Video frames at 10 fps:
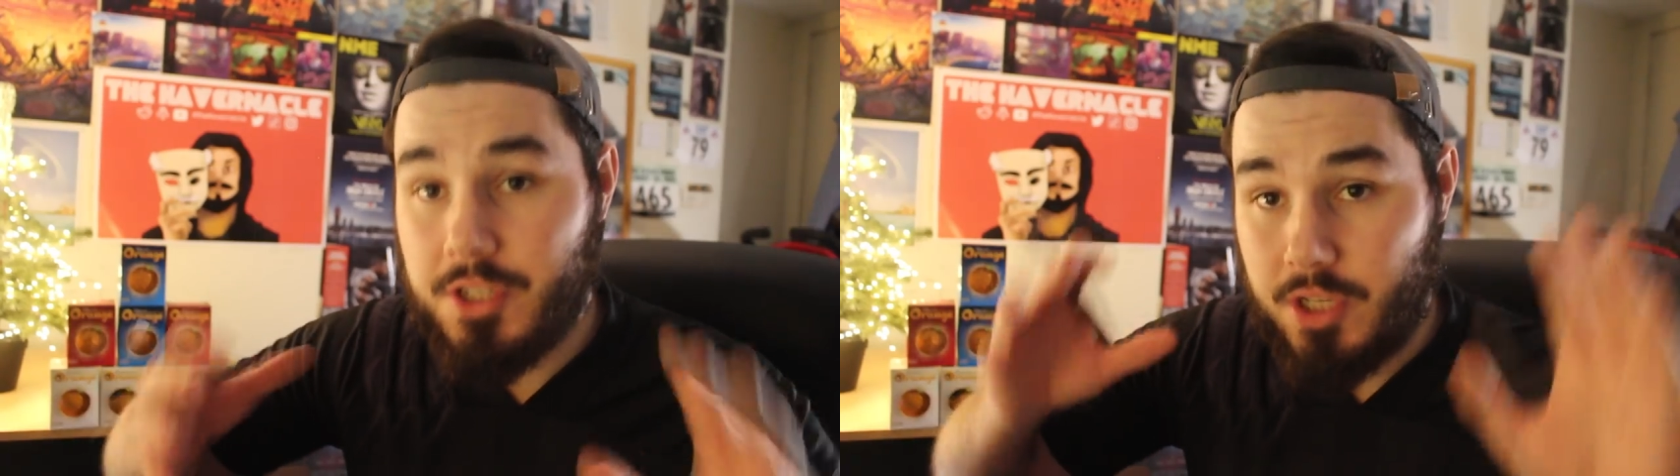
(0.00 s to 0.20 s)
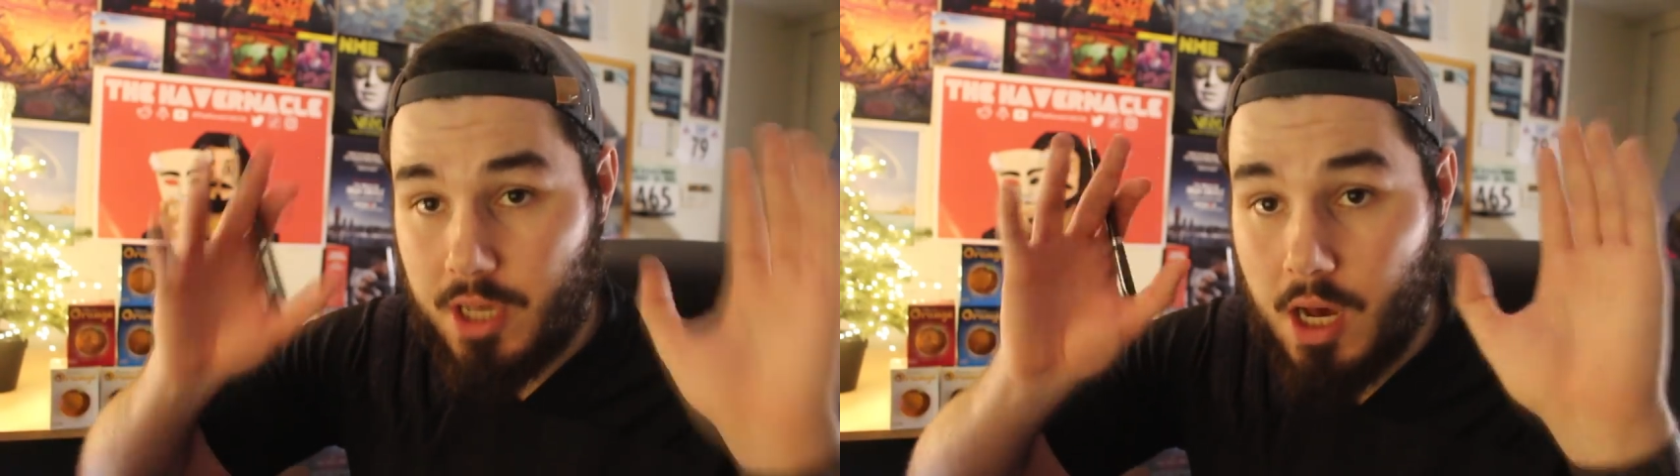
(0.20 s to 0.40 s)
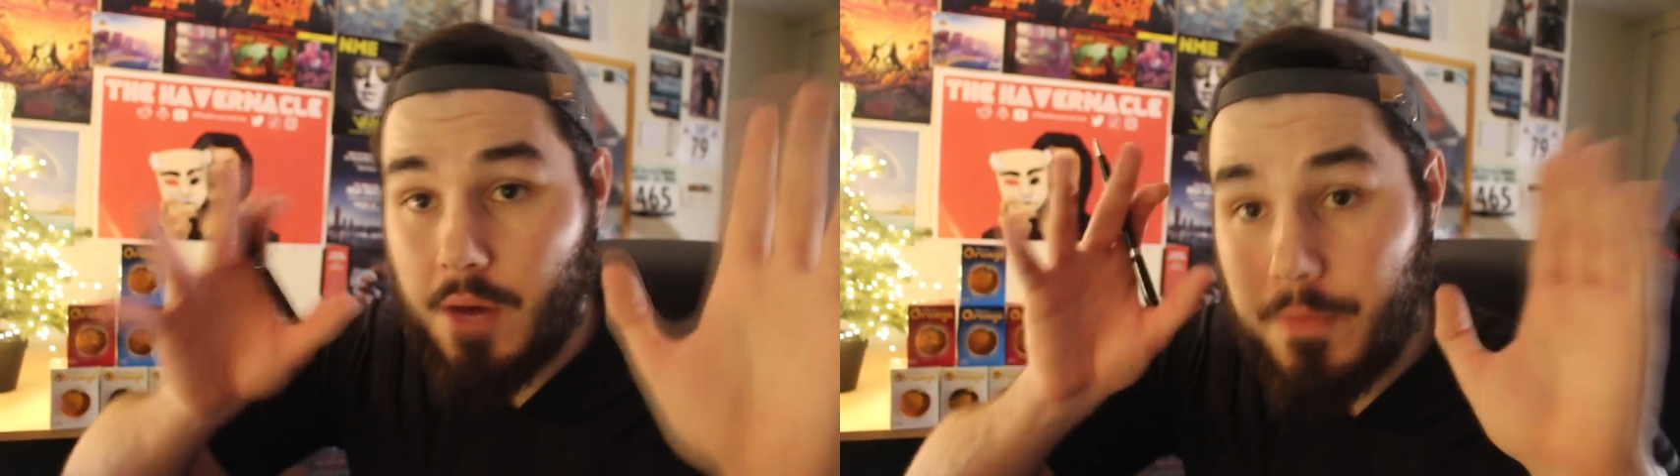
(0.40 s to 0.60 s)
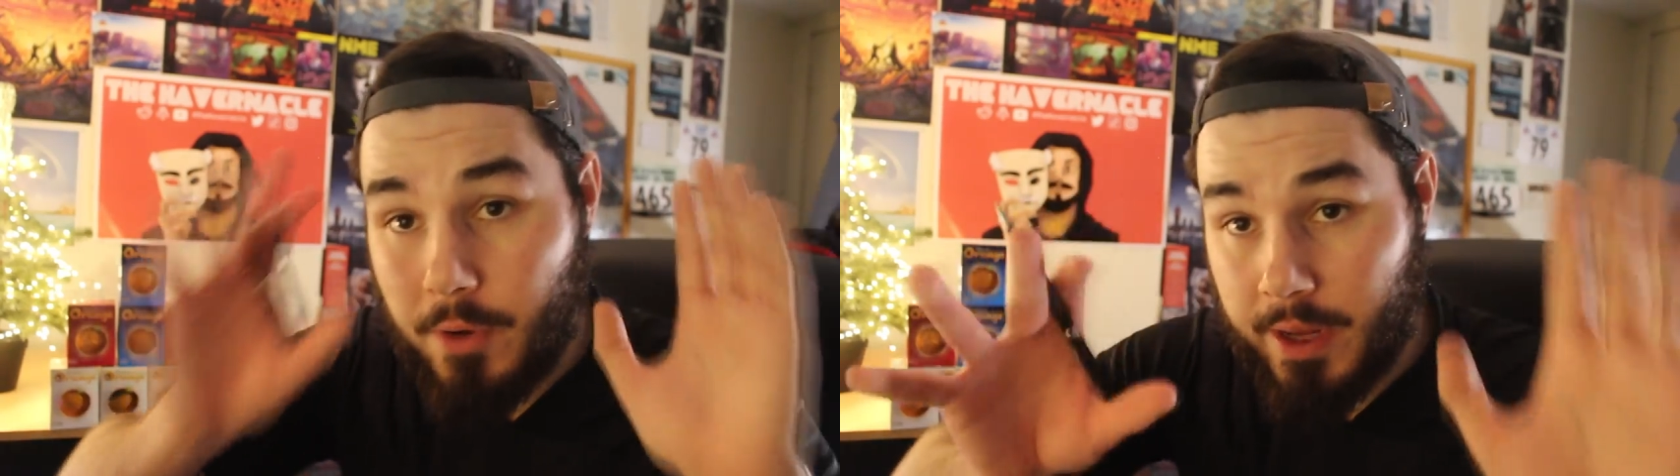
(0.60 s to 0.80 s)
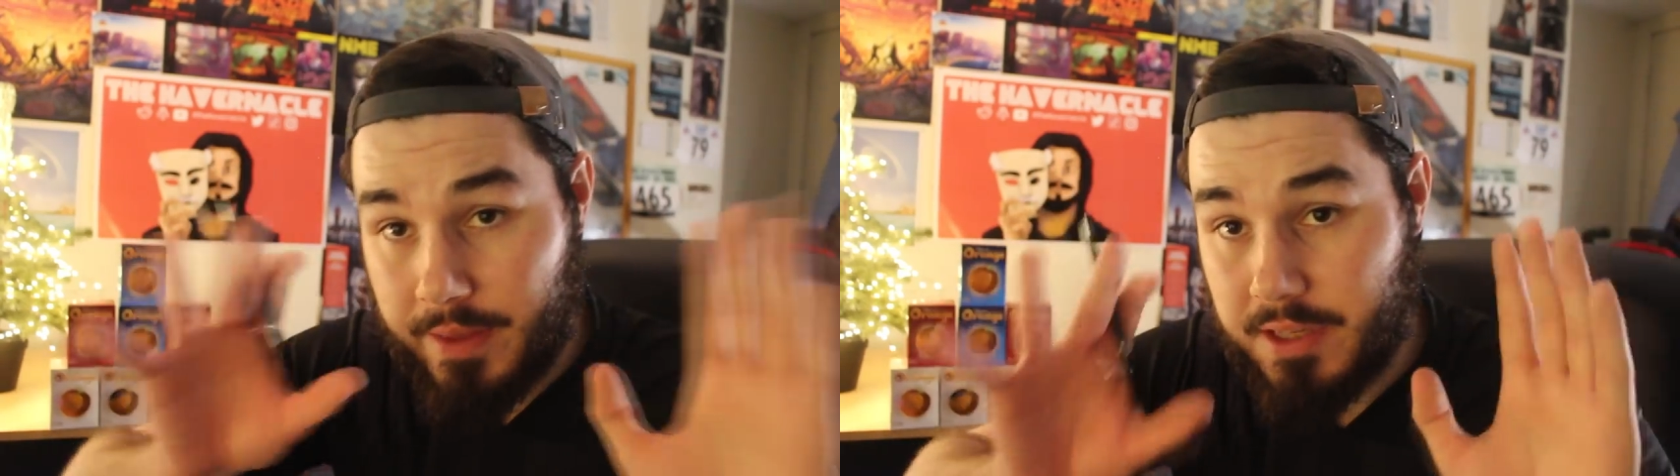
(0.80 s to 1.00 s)
just
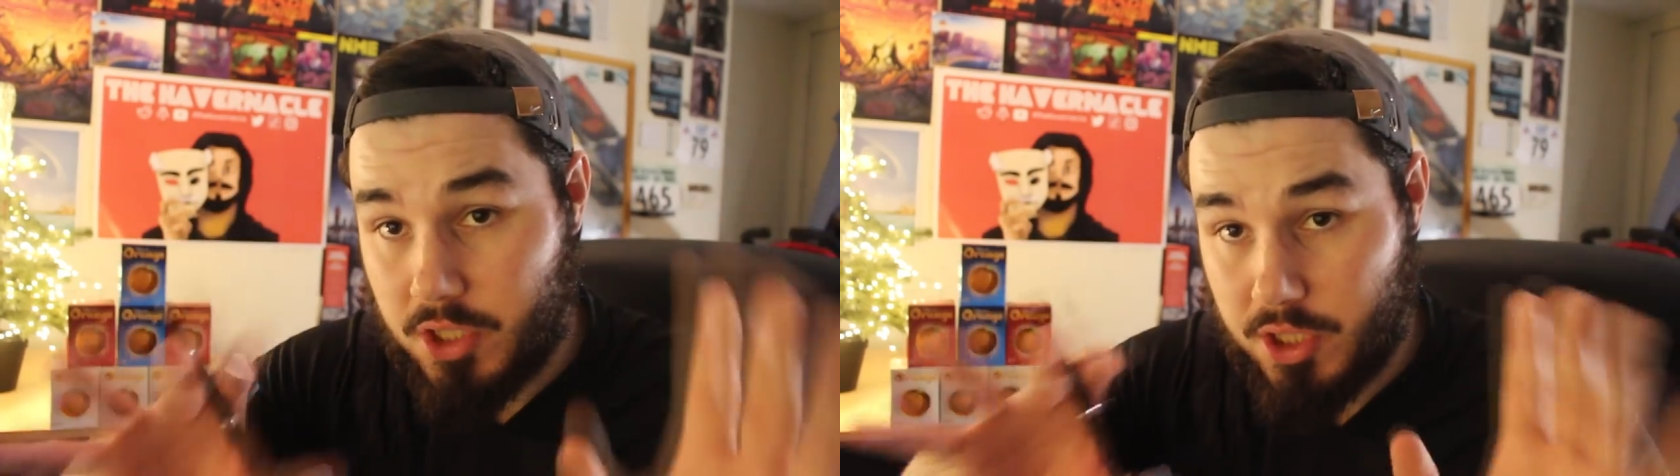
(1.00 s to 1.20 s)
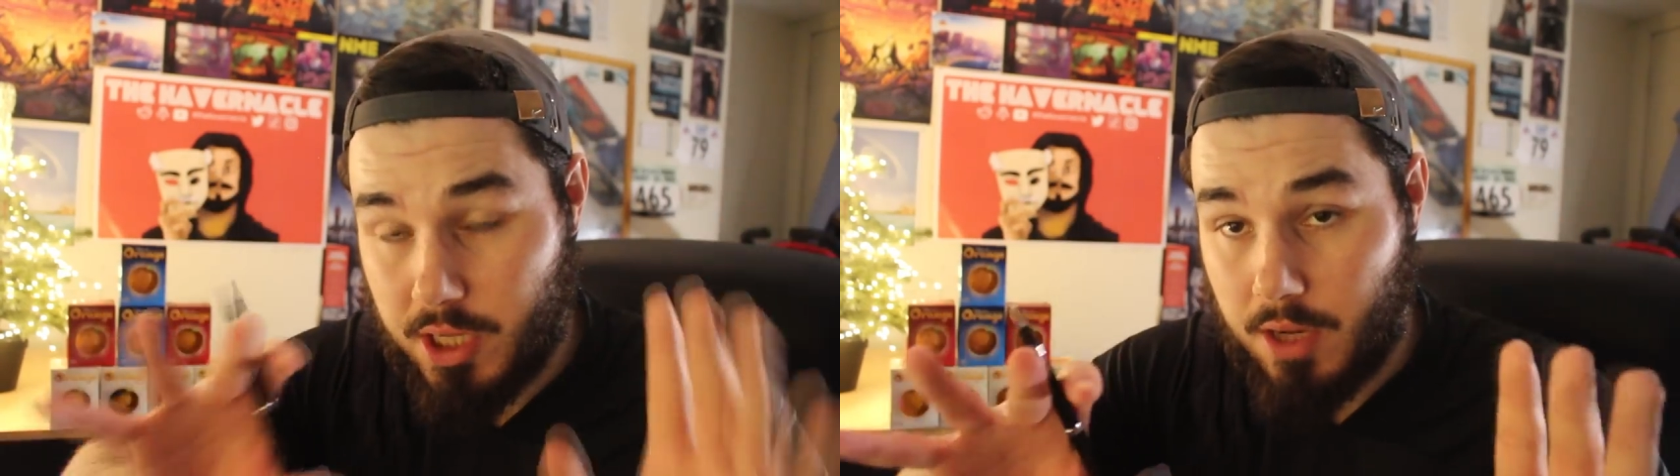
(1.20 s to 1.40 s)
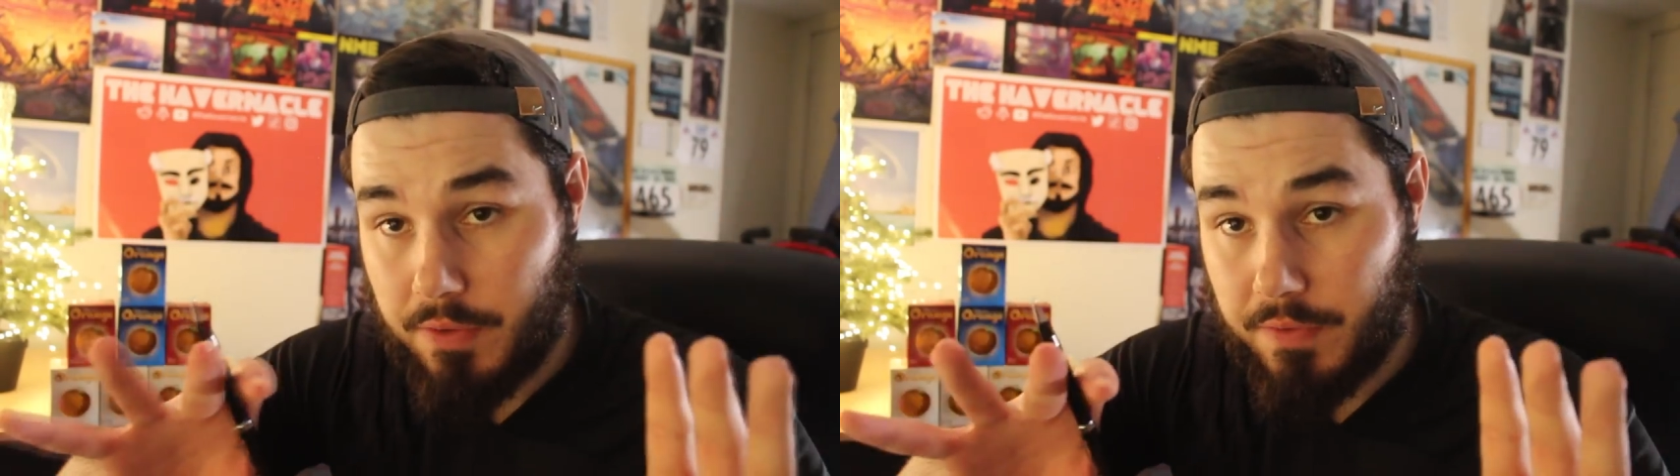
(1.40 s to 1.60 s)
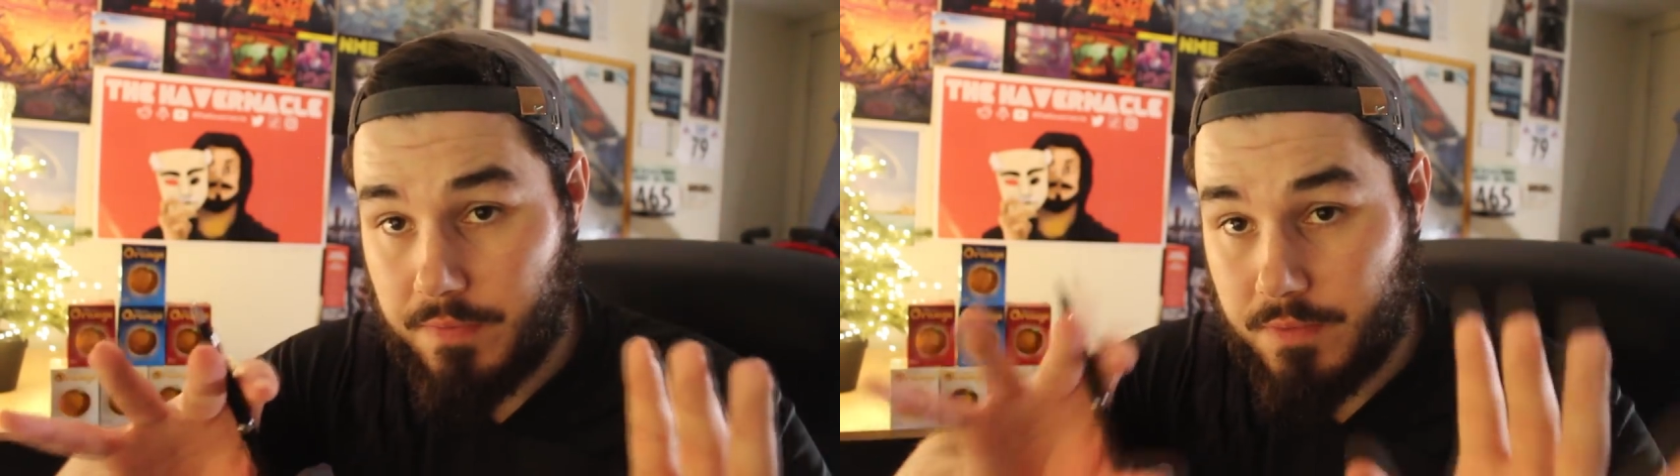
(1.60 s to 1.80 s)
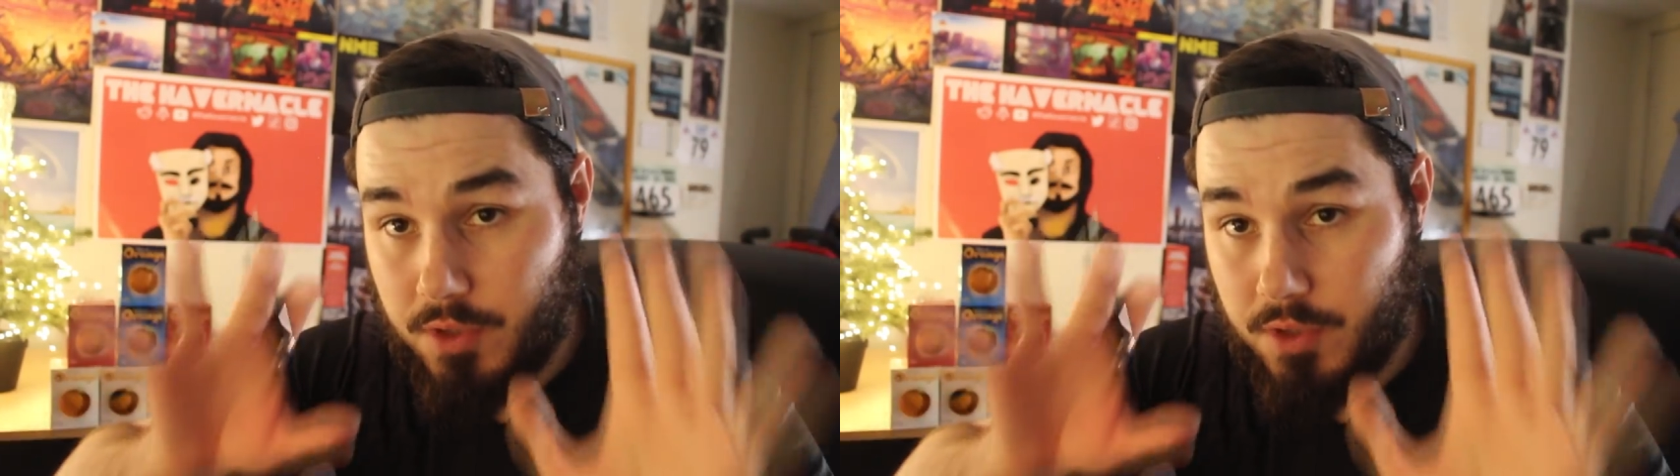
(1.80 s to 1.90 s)
covering this stuff